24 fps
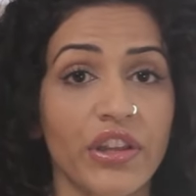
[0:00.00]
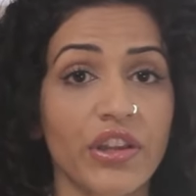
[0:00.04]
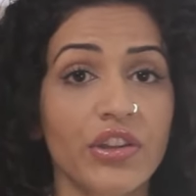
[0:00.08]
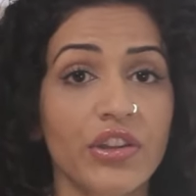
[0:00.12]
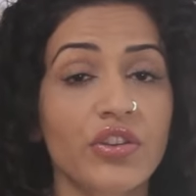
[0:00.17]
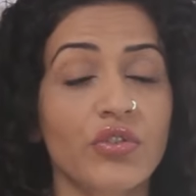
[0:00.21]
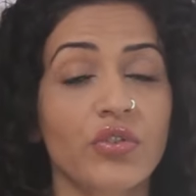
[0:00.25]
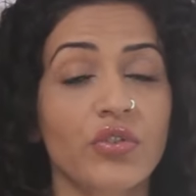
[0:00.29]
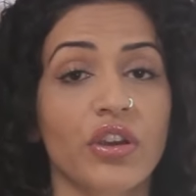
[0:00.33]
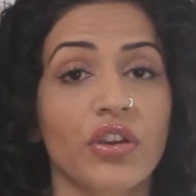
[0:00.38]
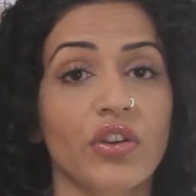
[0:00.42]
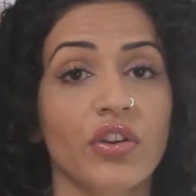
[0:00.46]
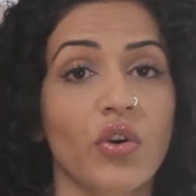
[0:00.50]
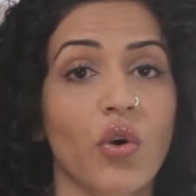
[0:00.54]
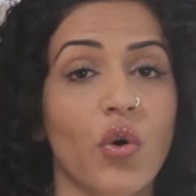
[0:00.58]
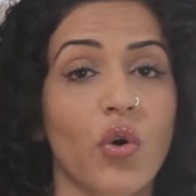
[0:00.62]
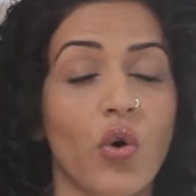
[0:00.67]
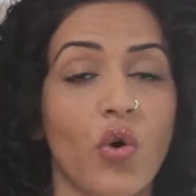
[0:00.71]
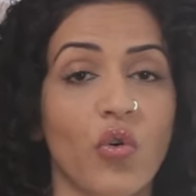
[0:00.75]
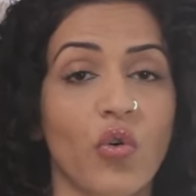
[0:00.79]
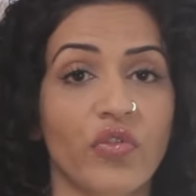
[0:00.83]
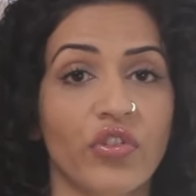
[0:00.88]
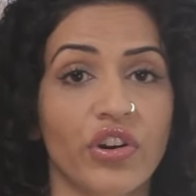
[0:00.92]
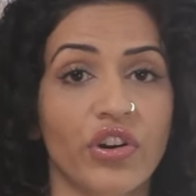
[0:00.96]
you can go
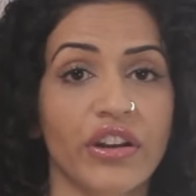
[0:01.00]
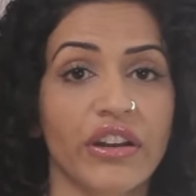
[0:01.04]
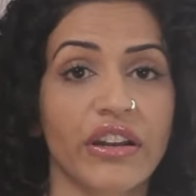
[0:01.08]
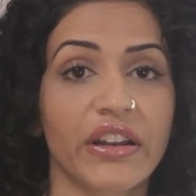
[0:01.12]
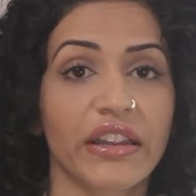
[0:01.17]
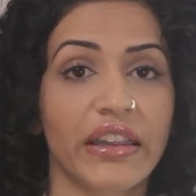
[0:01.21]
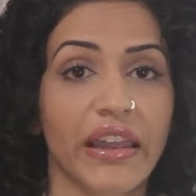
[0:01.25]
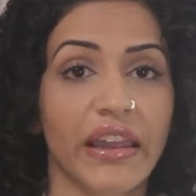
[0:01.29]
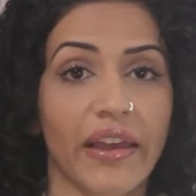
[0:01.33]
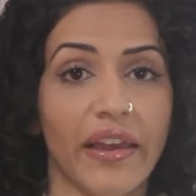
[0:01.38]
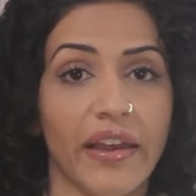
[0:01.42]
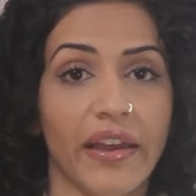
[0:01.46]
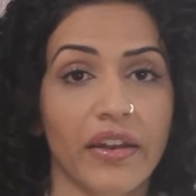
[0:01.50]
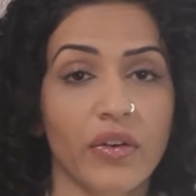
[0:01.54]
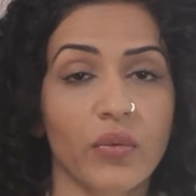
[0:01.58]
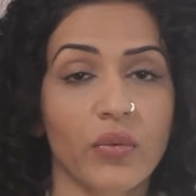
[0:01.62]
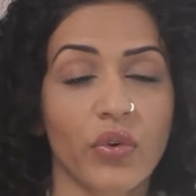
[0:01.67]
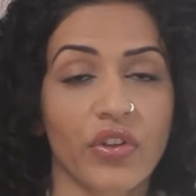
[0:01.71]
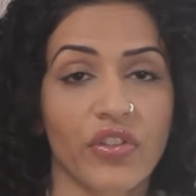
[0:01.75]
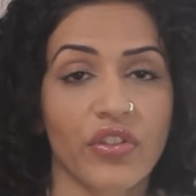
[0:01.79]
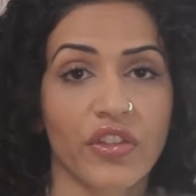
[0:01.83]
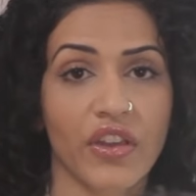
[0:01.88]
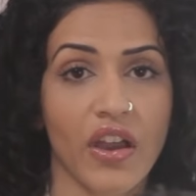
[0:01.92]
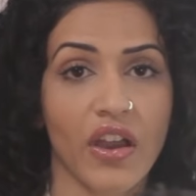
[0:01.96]
over it again
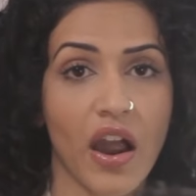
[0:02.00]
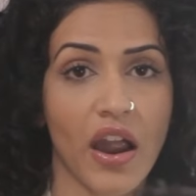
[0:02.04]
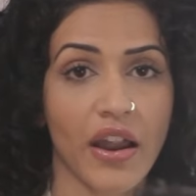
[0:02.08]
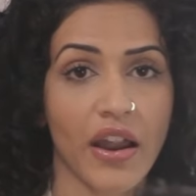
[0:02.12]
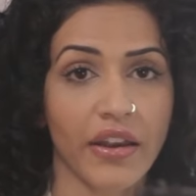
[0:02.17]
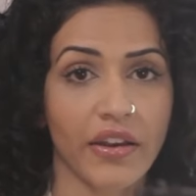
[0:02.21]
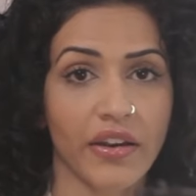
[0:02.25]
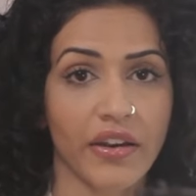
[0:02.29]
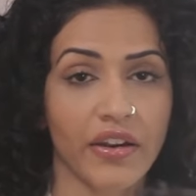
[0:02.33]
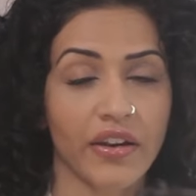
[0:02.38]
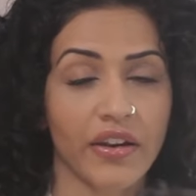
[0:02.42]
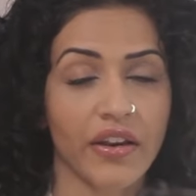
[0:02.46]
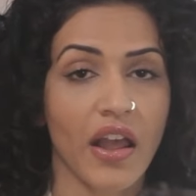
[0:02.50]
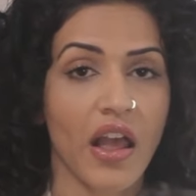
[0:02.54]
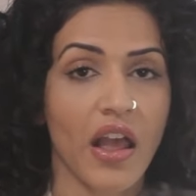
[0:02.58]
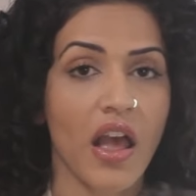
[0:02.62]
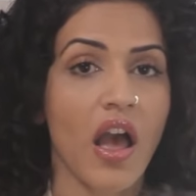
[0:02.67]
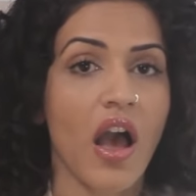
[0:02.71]
with the iron.